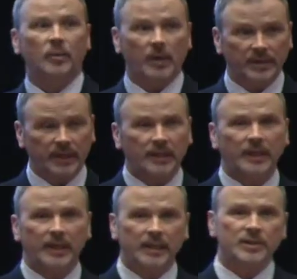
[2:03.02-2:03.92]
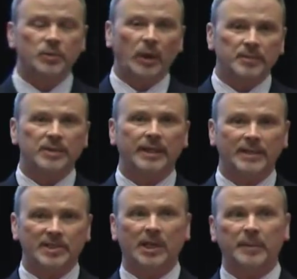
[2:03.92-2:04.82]
well then his website
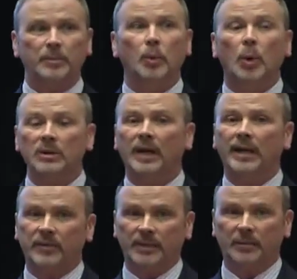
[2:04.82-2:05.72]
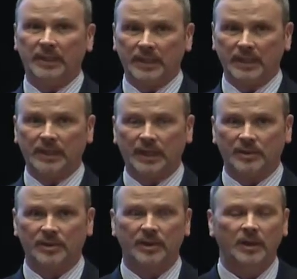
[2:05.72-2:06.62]
is going to be more likely to be
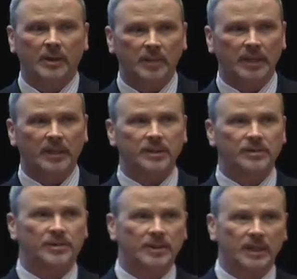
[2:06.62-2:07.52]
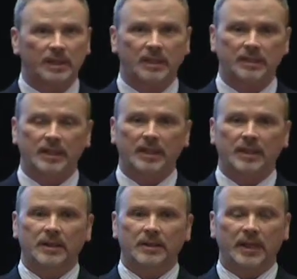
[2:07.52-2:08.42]
indexed because
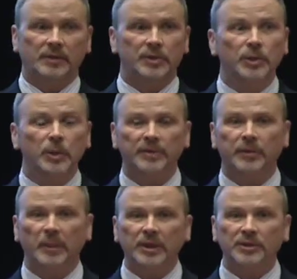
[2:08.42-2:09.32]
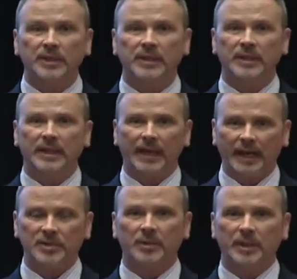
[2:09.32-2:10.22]
if it's new information, it
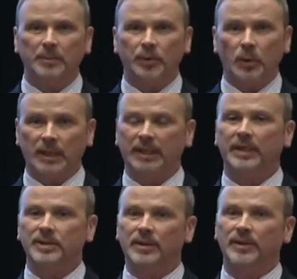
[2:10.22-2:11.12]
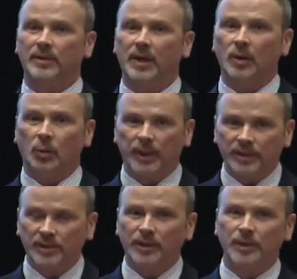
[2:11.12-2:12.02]
has to be important. Isn't the
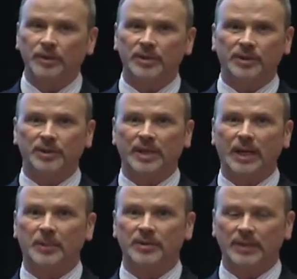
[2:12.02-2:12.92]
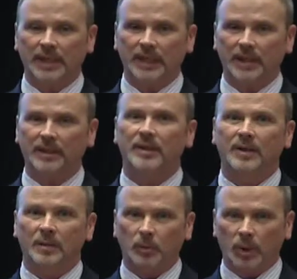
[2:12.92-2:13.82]
recent news that just happened today
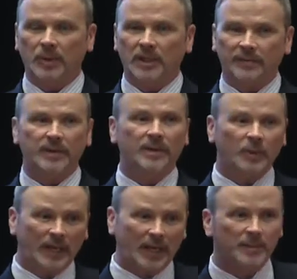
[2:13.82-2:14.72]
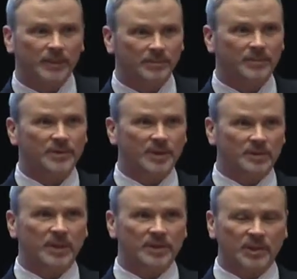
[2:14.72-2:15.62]
more relevant than what happened
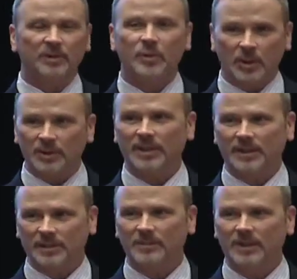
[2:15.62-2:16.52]
6 months ago? Of course it is.